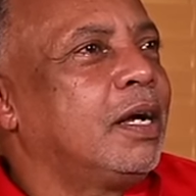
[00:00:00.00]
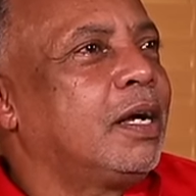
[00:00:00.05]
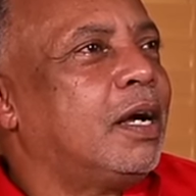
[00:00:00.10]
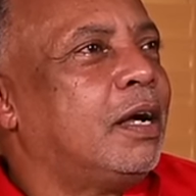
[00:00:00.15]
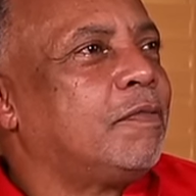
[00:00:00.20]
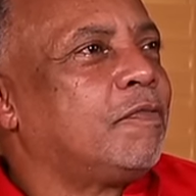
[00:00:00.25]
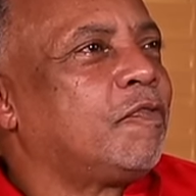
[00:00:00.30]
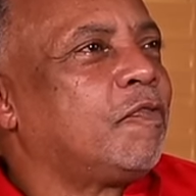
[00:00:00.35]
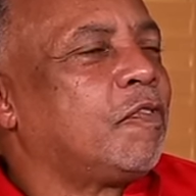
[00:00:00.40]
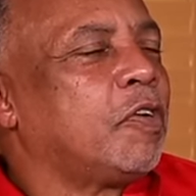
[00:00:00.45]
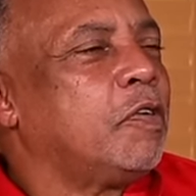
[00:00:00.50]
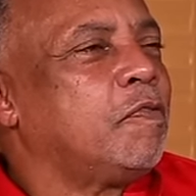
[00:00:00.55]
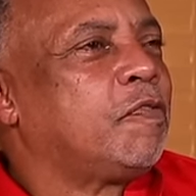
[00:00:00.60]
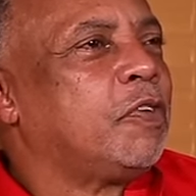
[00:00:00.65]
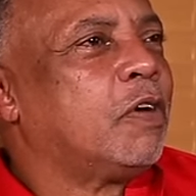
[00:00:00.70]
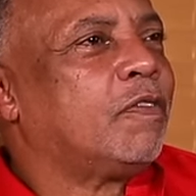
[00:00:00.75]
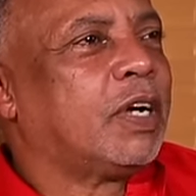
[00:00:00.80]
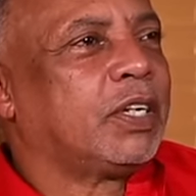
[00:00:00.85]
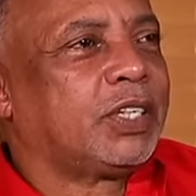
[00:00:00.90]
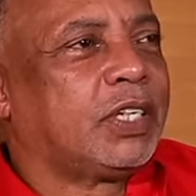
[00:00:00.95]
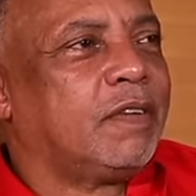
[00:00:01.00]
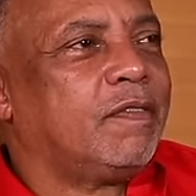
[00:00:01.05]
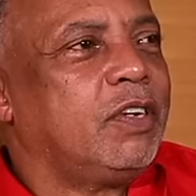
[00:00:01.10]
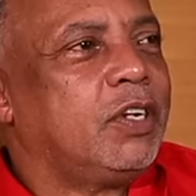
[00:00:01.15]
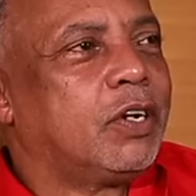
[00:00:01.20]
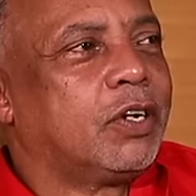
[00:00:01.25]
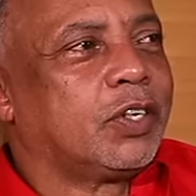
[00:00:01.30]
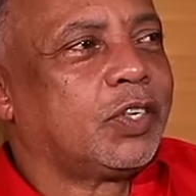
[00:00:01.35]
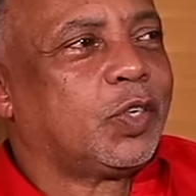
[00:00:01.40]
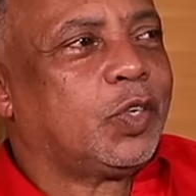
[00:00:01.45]
for over 7
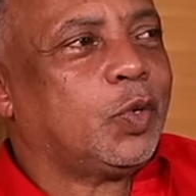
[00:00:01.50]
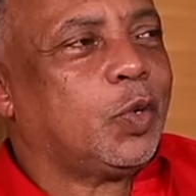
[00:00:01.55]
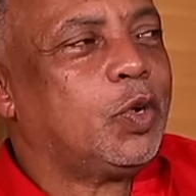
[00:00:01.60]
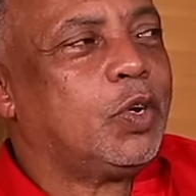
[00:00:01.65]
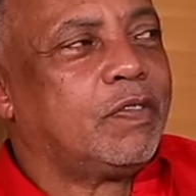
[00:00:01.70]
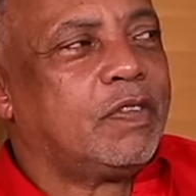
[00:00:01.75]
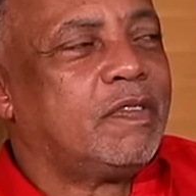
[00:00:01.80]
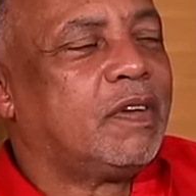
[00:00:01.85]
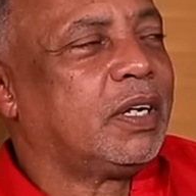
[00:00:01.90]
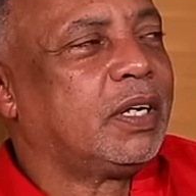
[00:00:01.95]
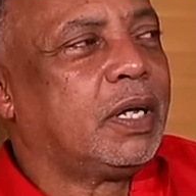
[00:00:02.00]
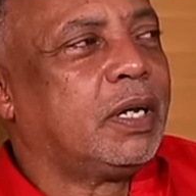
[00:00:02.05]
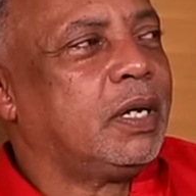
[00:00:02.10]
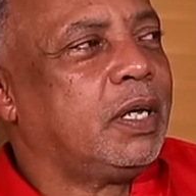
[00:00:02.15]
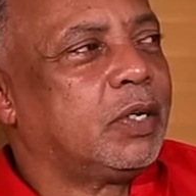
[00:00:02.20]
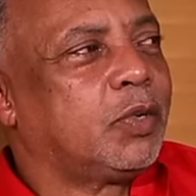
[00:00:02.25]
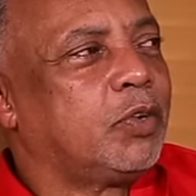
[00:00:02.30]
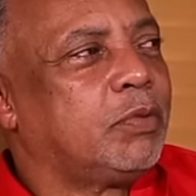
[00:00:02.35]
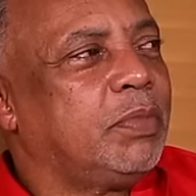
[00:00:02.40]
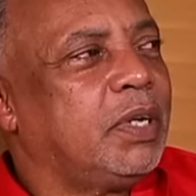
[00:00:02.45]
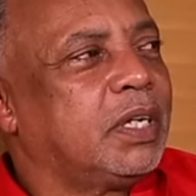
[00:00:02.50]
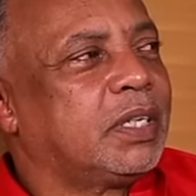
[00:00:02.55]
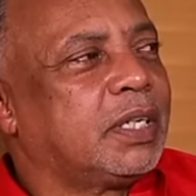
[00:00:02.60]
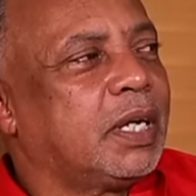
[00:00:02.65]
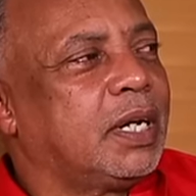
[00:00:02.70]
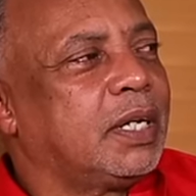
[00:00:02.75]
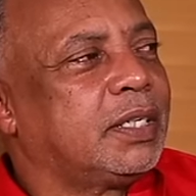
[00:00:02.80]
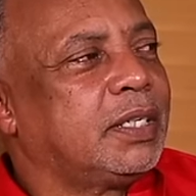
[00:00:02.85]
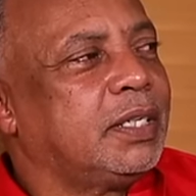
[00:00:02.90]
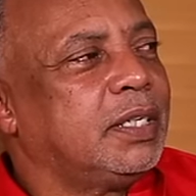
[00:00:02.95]
years, Stone Love never take date with Bass
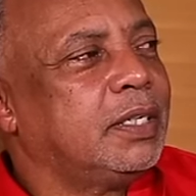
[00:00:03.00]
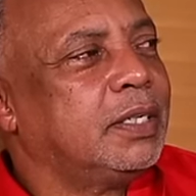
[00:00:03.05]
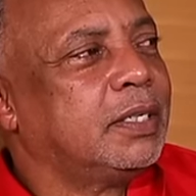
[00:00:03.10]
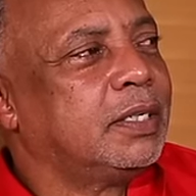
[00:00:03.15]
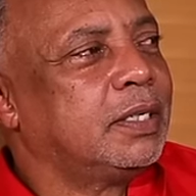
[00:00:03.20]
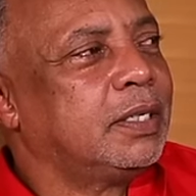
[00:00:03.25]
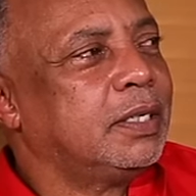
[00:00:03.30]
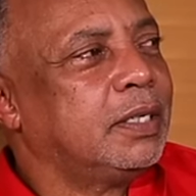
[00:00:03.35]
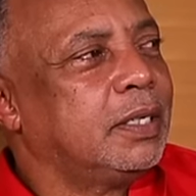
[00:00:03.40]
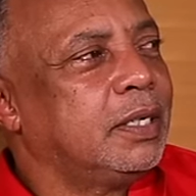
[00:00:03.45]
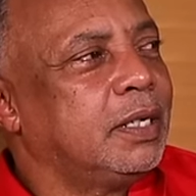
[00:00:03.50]
Odyssey, you know. Oh,